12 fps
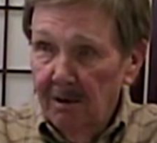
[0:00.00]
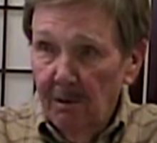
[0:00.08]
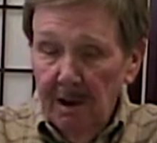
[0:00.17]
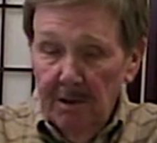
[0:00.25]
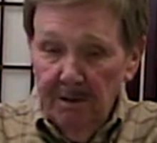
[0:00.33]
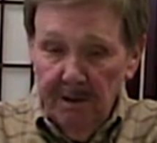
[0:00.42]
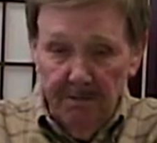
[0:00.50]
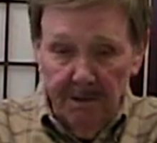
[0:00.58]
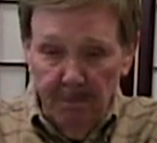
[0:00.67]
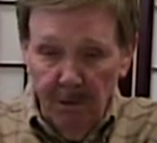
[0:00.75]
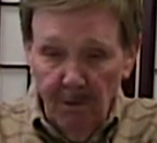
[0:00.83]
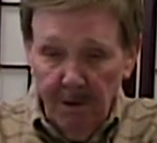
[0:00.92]
And the
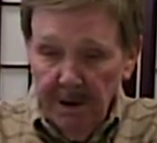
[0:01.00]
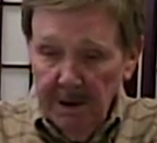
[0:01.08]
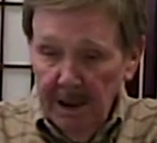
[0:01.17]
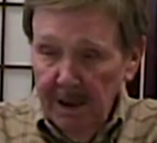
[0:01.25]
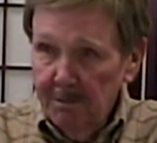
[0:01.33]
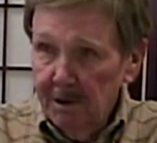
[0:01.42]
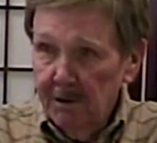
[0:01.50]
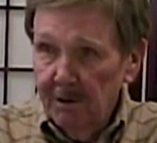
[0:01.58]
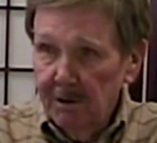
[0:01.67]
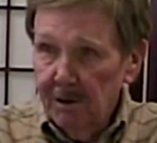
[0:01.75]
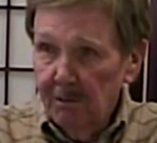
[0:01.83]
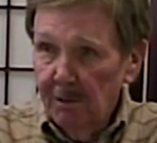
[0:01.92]
poker games, of
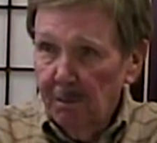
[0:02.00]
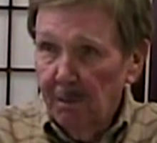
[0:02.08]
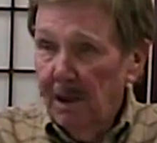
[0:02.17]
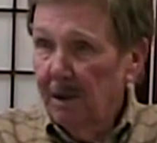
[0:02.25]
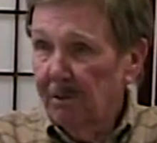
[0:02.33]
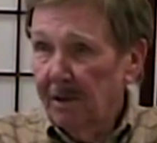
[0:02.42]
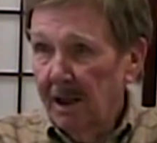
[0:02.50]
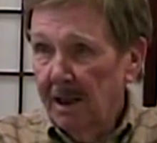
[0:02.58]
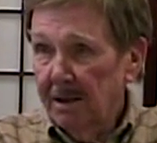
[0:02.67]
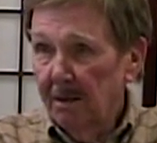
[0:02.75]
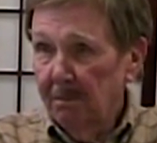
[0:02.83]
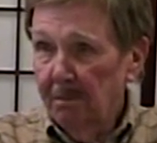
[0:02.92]
course, we were playing with
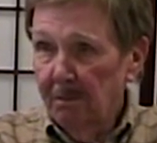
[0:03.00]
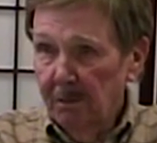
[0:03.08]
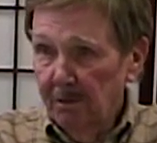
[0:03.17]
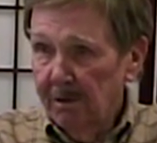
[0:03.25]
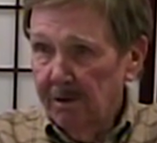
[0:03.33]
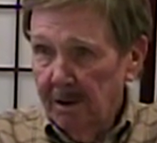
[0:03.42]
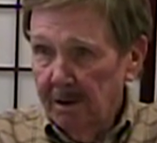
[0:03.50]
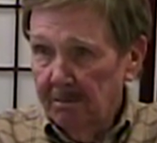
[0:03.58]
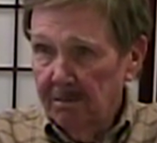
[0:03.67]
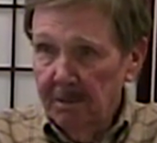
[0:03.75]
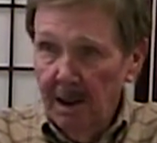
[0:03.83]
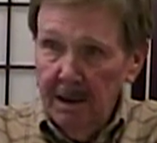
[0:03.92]

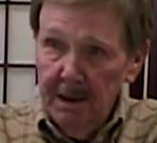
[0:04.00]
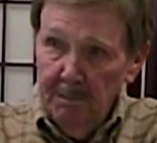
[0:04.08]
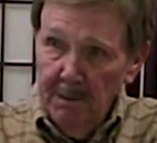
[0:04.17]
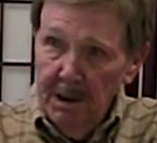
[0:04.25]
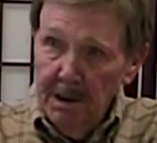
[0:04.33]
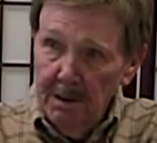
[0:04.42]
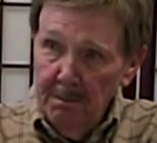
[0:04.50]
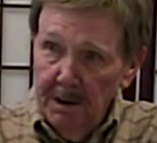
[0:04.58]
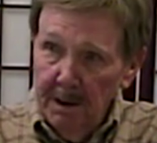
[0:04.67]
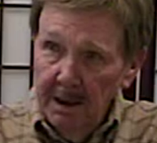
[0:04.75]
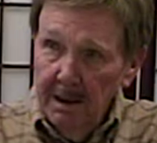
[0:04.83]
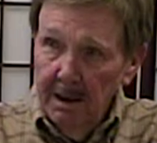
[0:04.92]
occupation money.